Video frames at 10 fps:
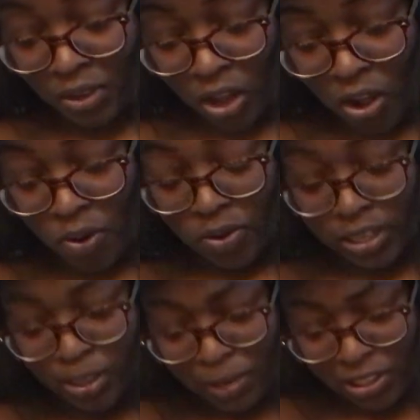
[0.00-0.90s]
Oh,
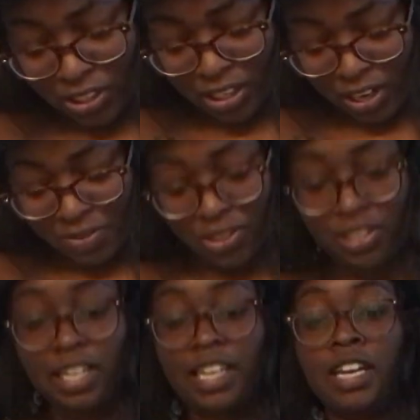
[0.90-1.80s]
especially, I'm just
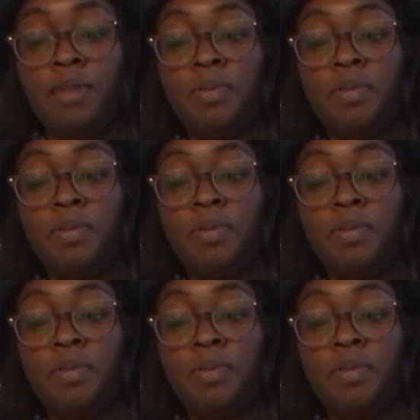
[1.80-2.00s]
looking here.